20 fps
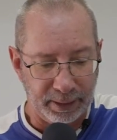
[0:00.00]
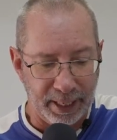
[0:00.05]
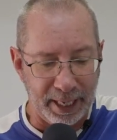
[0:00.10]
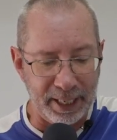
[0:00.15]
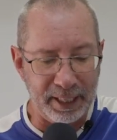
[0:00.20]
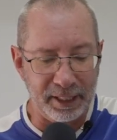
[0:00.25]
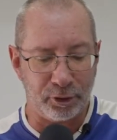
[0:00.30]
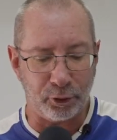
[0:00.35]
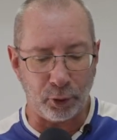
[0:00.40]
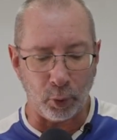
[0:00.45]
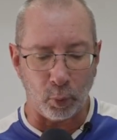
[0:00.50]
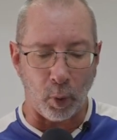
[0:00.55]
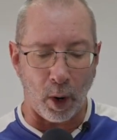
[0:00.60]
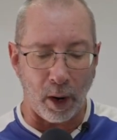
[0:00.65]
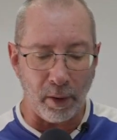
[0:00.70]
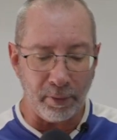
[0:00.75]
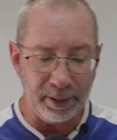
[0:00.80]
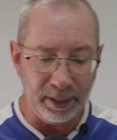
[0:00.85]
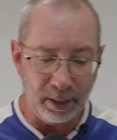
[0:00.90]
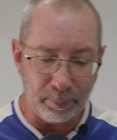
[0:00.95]
It is to
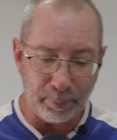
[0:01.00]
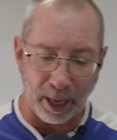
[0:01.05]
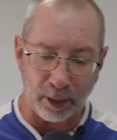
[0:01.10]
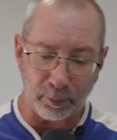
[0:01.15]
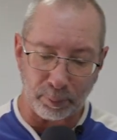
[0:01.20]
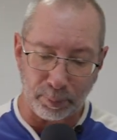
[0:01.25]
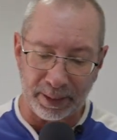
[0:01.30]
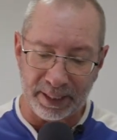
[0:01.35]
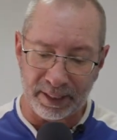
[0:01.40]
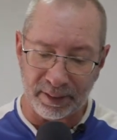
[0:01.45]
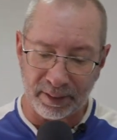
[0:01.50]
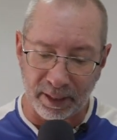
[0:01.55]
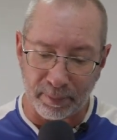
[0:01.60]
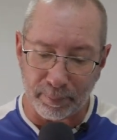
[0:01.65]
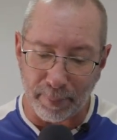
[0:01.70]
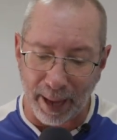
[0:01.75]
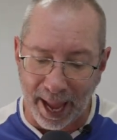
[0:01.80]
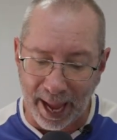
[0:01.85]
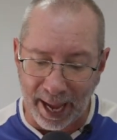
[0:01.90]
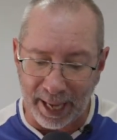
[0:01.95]
worry about
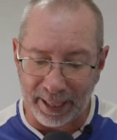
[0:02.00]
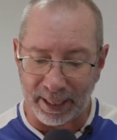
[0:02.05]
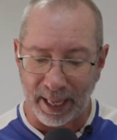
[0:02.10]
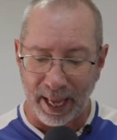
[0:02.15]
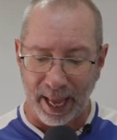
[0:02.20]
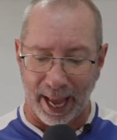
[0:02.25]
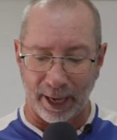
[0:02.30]
pleasing man